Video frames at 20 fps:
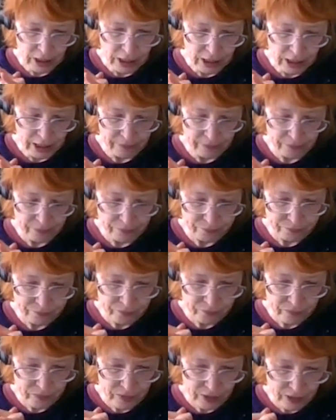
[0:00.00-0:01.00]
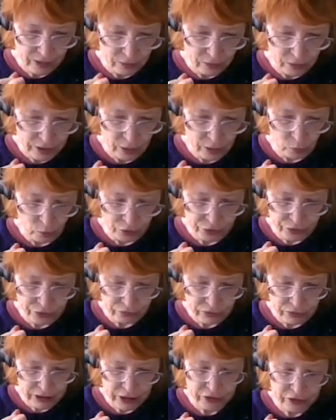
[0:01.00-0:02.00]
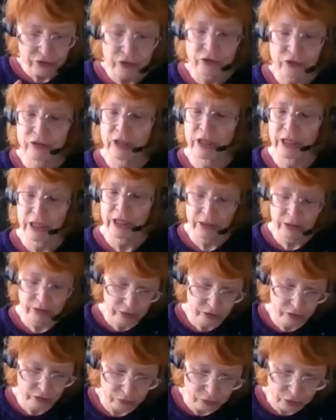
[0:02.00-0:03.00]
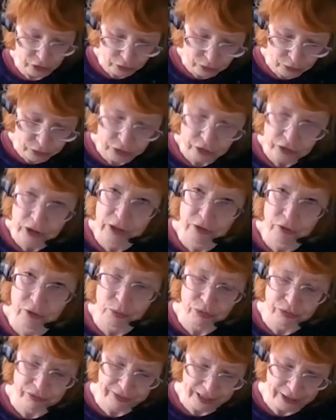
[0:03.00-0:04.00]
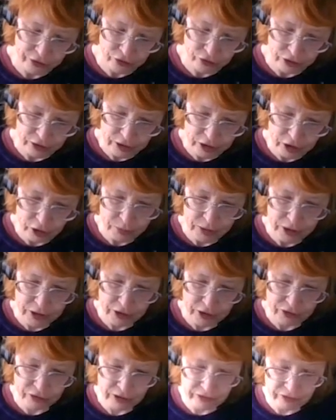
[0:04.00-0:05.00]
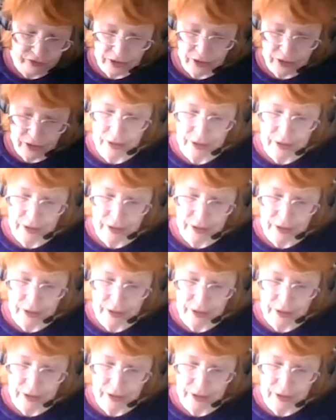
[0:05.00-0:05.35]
one of the reasons they sometimes want to leave the profession is because they feel